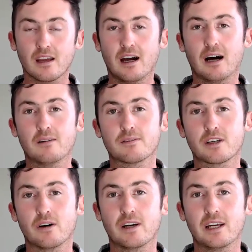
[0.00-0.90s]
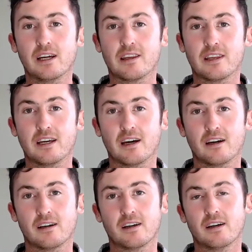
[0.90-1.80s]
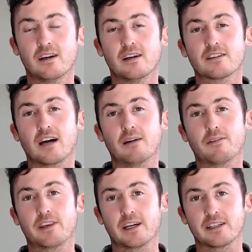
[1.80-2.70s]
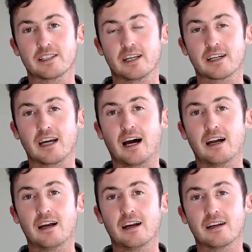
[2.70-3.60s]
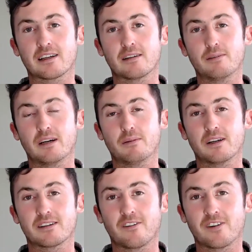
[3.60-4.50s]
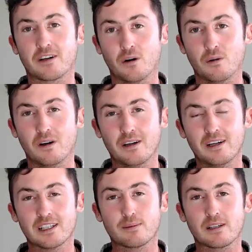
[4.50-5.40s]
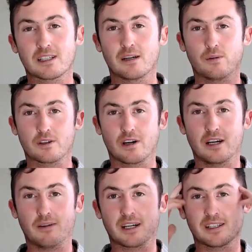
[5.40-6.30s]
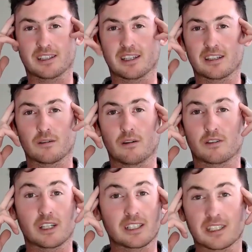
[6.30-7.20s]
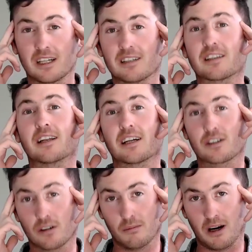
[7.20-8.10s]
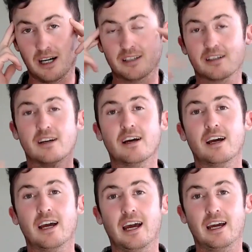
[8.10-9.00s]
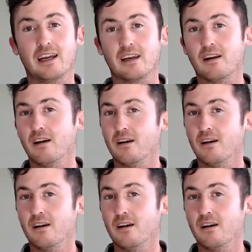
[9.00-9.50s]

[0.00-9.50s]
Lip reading: go here, there, type things, and it can be a bit difficult, especially if we're trying to make a decision with just the intellectual mind and